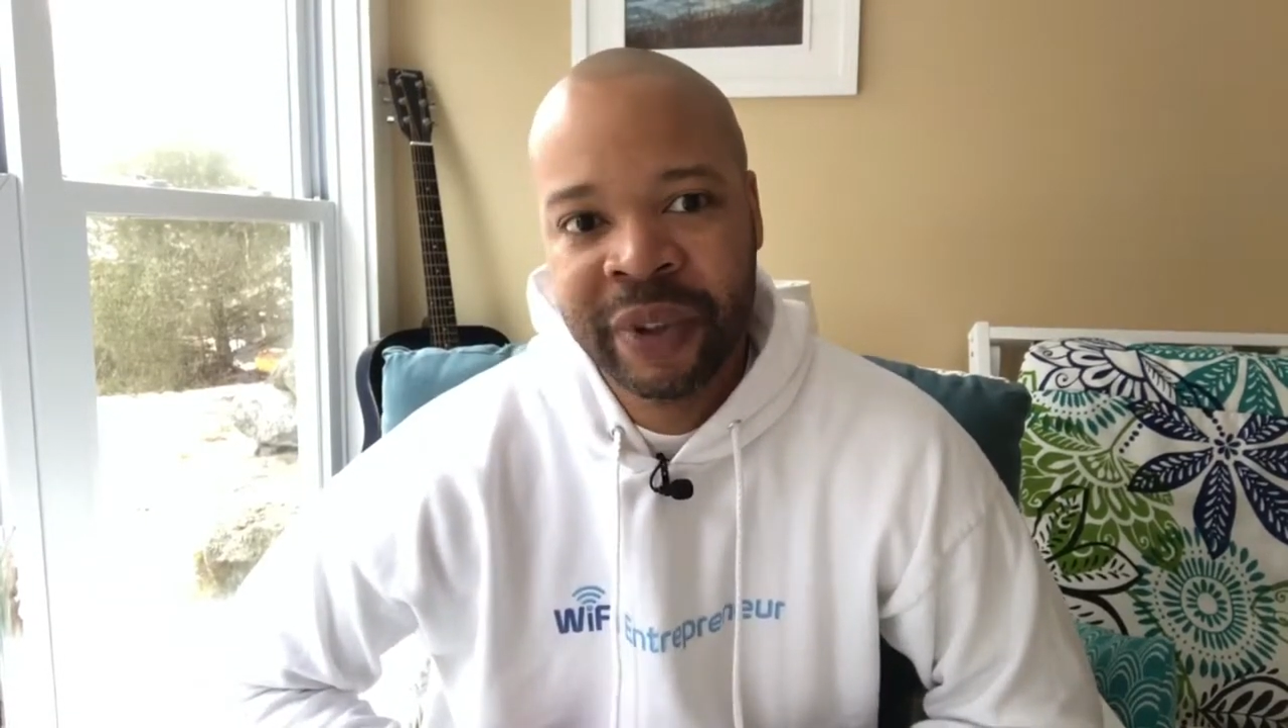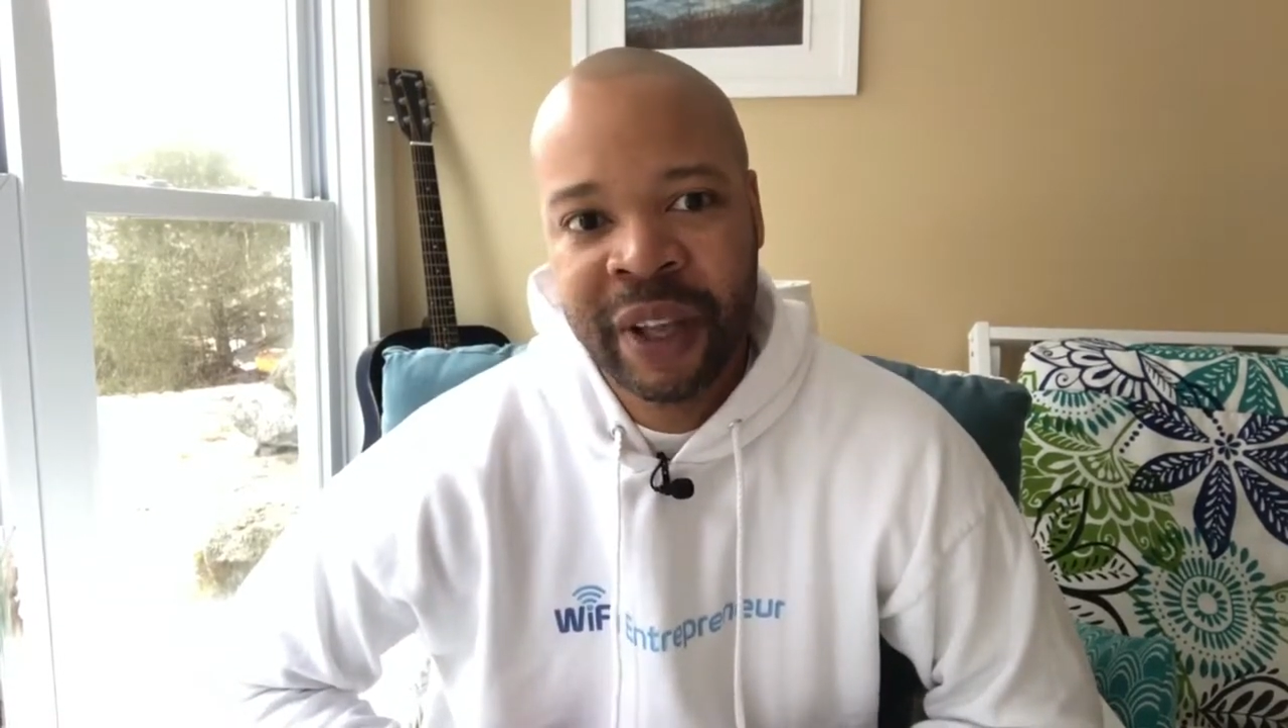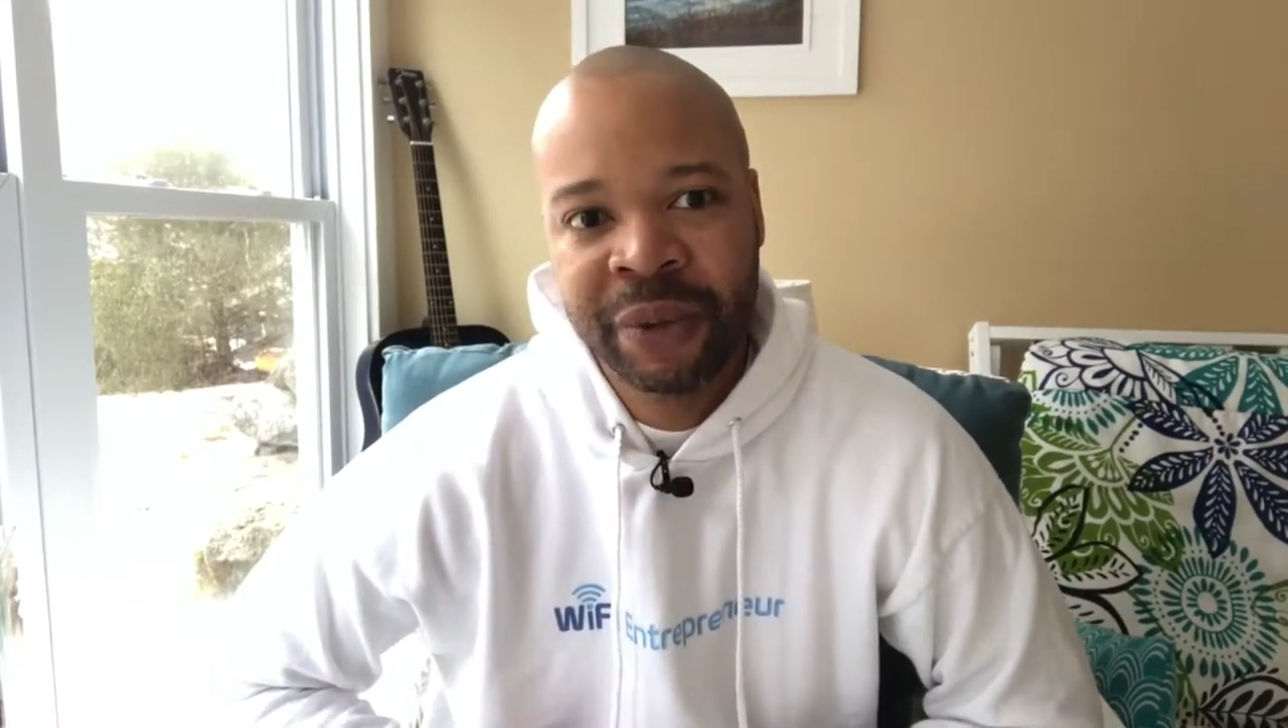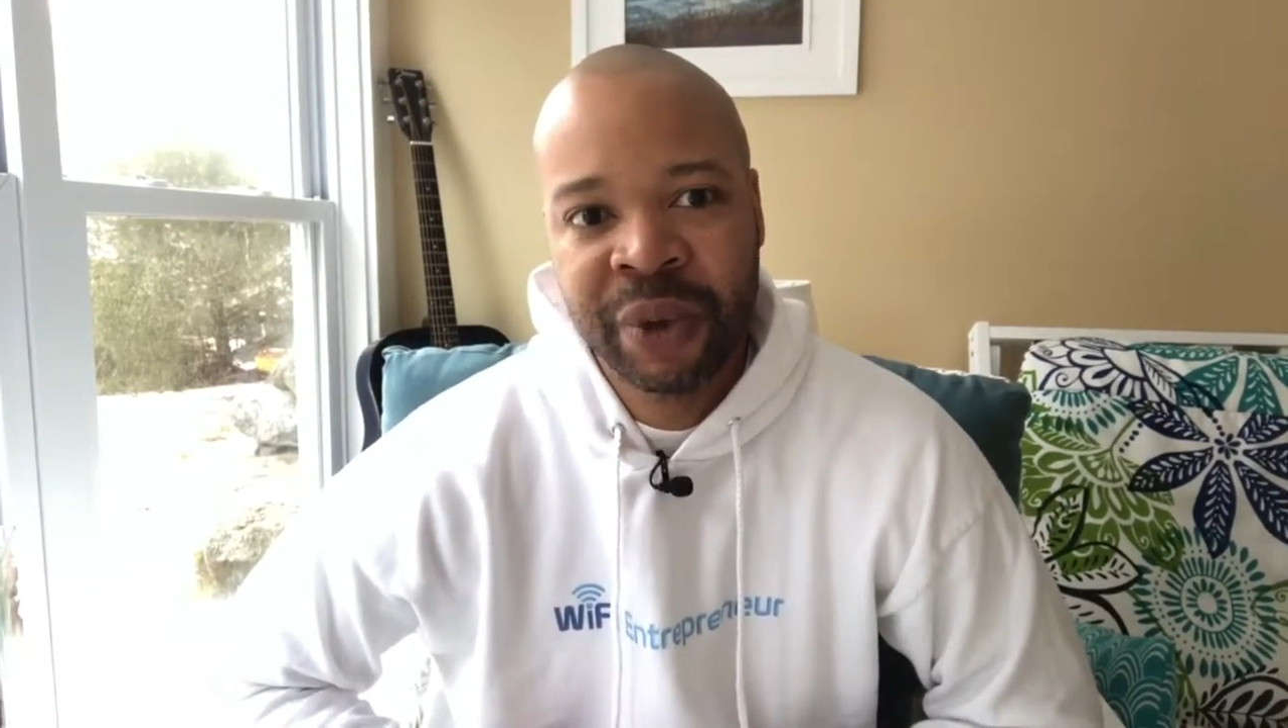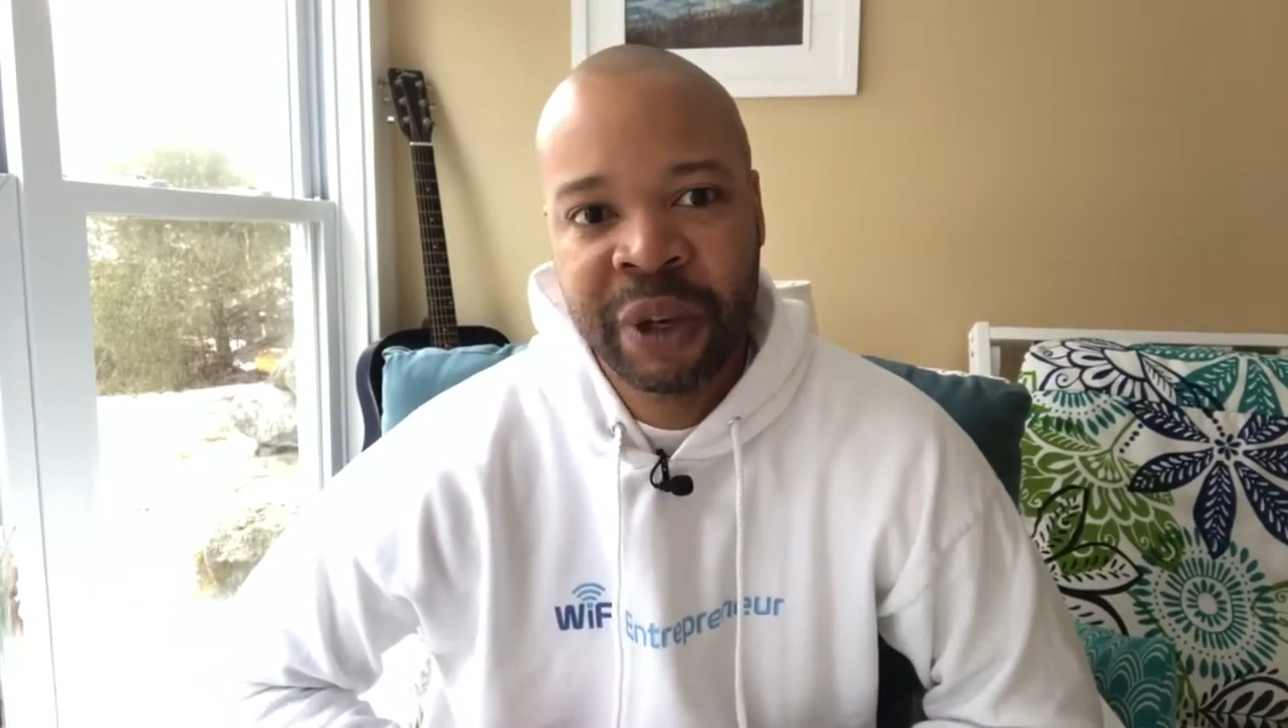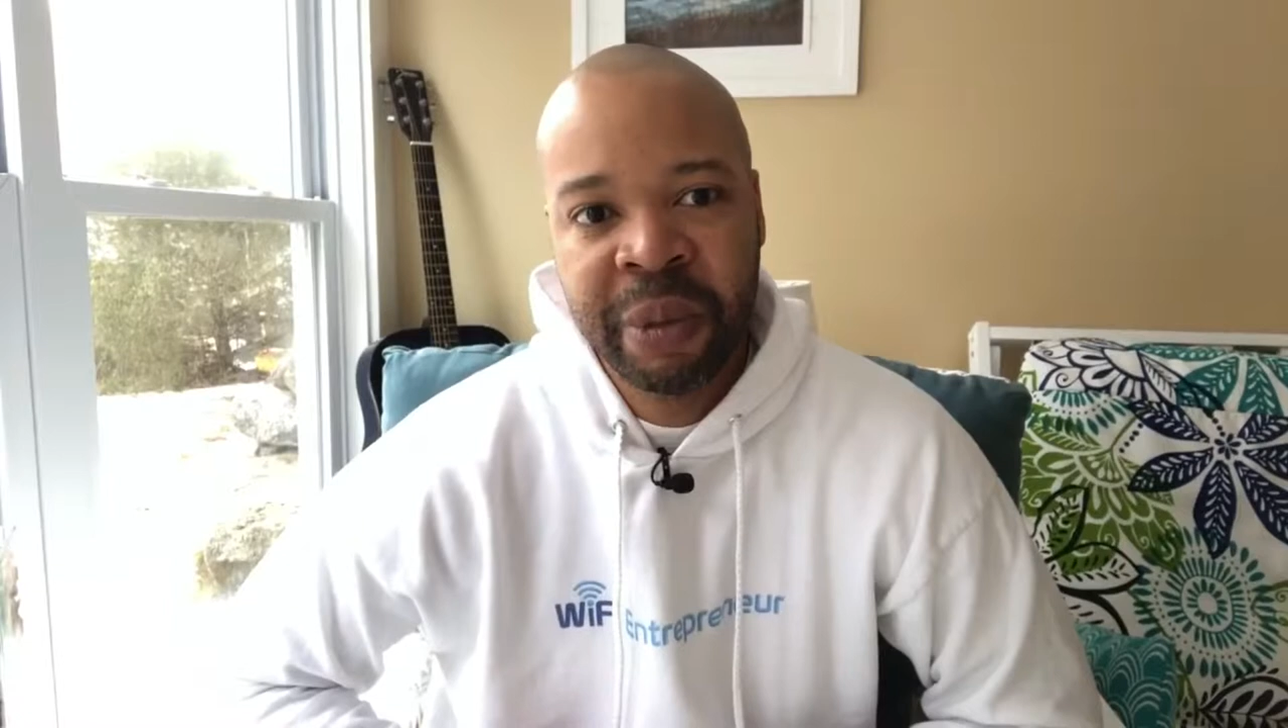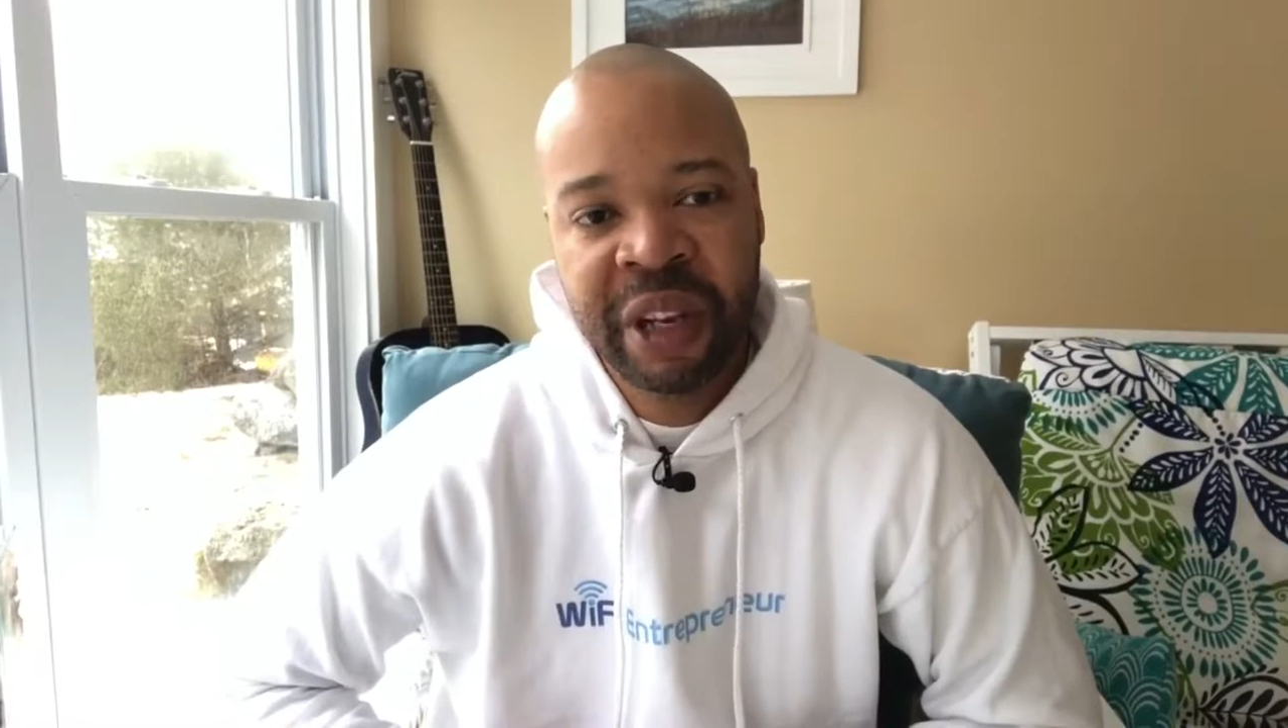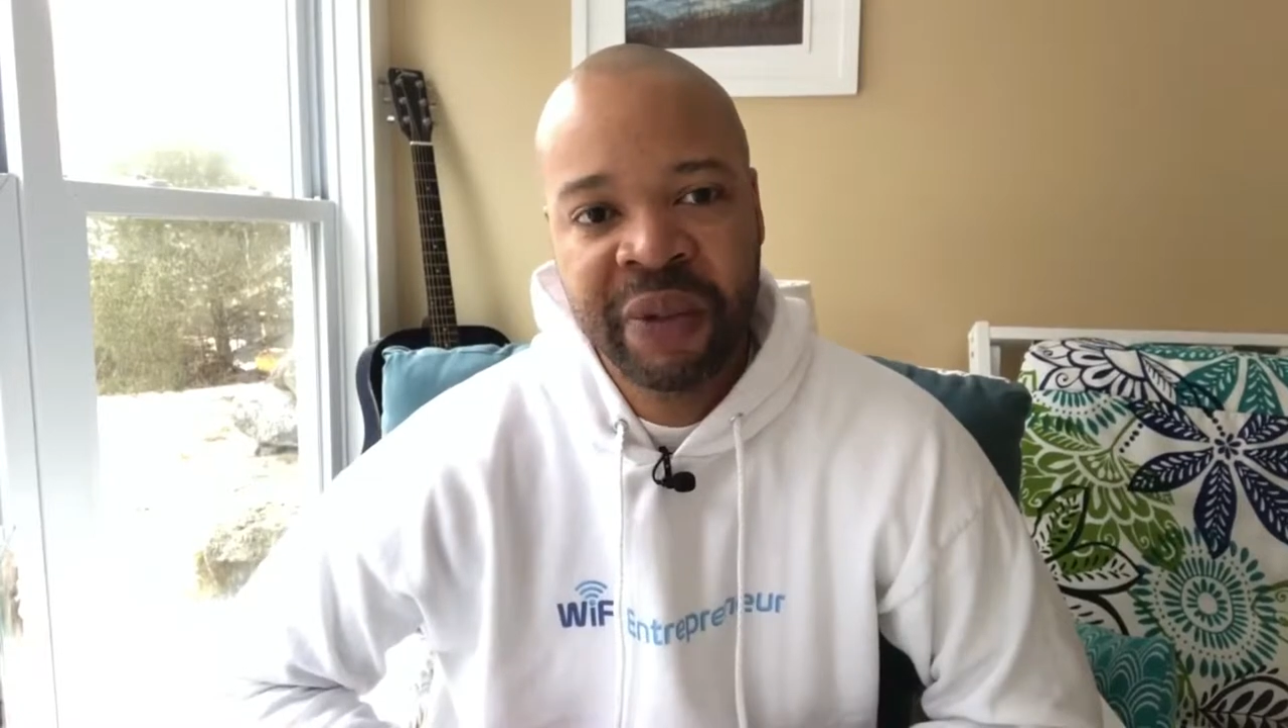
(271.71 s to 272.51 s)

And that's one of the